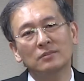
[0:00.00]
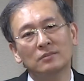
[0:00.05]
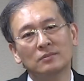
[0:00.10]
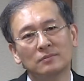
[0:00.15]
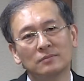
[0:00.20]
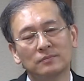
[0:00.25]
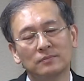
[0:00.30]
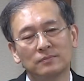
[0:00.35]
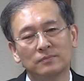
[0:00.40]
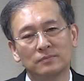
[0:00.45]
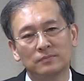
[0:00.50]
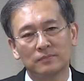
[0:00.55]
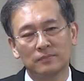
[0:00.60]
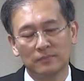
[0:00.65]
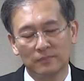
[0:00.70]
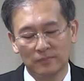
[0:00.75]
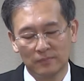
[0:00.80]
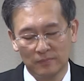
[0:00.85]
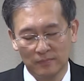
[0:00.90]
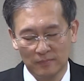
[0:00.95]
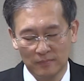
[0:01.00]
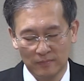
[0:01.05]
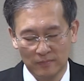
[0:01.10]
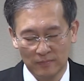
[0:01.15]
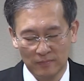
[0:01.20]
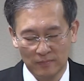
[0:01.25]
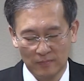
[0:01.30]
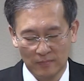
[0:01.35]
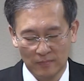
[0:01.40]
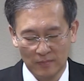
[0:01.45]
And not only this,
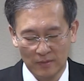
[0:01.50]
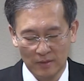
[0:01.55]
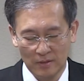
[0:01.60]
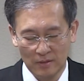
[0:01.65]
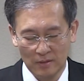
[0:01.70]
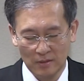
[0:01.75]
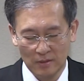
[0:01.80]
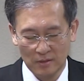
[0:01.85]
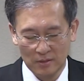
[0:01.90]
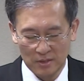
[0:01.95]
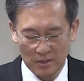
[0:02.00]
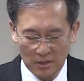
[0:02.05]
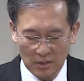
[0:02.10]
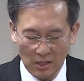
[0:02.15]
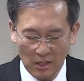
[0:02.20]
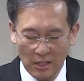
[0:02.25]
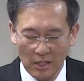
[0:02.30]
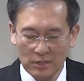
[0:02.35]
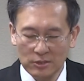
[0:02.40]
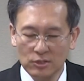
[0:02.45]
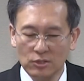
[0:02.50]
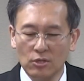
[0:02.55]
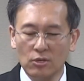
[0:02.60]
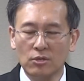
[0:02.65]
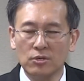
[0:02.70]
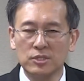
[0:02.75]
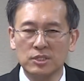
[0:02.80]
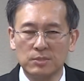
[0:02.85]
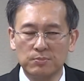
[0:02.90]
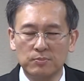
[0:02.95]
in
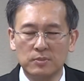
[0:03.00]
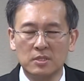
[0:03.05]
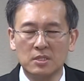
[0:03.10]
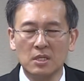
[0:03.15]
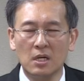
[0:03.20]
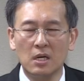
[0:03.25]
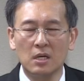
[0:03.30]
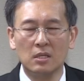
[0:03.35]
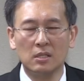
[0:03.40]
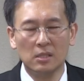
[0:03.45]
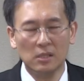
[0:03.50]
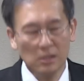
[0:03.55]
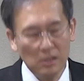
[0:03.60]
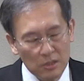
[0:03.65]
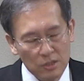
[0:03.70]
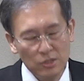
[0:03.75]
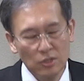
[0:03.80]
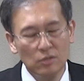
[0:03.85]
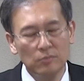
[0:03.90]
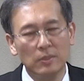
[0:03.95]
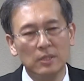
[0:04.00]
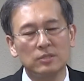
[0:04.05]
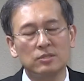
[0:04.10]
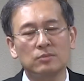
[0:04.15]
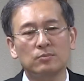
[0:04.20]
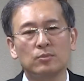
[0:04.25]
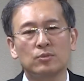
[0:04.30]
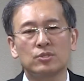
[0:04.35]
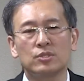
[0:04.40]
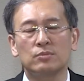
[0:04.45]
Zechariah
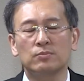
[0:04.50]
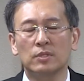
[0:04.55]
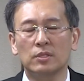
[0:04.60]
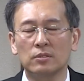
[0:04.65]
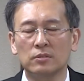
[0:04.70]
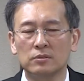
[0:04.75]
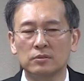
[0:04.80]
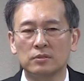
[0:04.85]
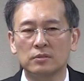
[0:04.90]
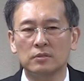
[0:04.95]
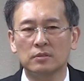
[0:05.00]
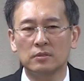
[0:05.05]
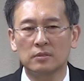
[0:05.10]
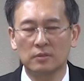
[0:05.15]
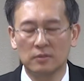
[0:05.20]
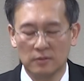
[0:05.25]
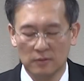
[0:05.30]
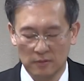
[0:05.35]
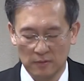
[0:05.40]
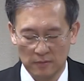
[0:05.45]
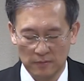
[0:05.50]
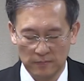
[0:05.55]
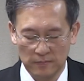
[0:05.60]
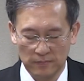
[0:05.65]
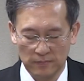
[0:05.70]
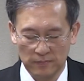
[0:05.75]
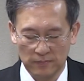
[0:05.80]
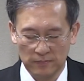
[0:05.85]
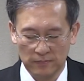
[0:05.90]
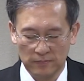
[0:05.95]
10, verse
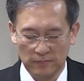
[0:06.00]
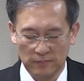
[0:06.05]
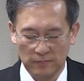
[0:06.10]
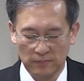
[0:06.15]
1,